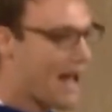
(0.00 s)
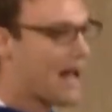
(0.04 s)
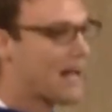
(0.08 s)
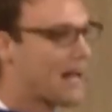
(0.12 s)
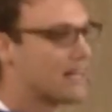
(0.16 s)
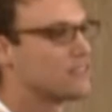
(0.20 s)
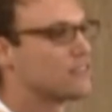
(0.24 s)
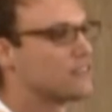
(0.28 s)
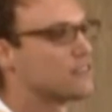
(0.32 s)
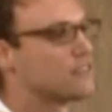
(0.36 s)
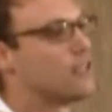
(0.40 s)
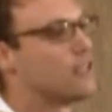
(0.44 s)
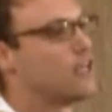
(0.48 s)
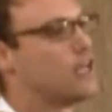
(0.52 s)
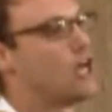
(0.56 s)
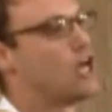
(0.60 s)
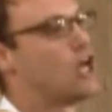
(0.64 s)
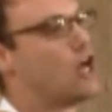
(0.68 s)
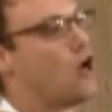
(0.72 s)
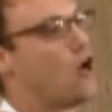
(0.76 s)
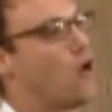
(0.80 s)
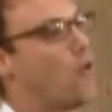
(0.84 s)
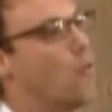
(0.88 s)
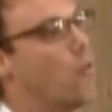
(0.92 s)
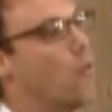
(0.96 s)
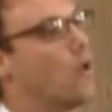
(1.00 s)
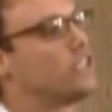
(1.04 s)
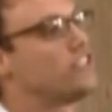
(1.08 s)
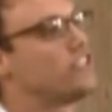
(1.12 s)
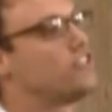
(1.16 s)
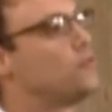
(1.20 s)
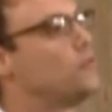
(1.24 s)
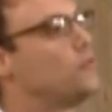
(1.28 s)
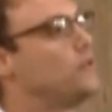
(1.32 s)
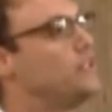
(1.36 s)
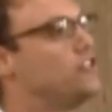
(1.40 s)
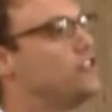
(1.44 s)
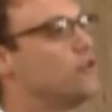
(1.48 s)
to ask,
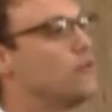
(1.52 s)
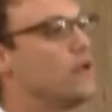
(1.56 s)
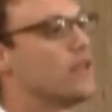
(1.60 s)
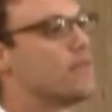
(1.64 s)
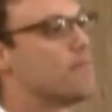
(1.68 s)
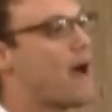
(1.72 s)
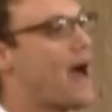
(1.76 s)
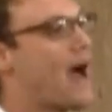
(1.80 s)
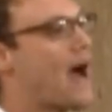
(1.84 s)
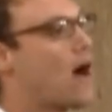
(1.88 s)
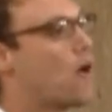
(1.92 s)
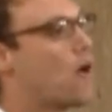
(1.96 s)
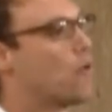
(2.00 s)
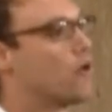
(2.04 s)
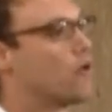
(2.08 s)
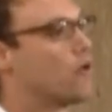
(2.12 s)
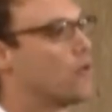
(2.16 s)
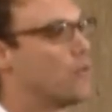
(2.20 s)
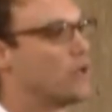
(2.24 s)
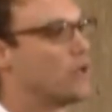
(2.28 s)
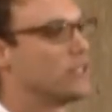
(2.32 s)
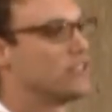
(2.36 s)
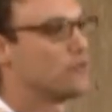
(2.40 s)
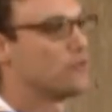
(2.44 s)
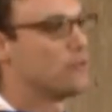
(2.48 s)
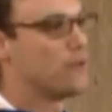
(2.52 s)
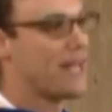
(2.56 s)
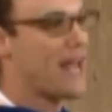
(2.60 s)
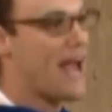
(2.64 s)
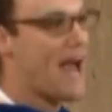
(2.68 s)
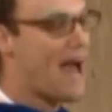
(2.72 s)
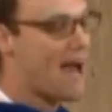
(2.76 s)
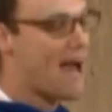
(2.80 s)
what do we do with power once we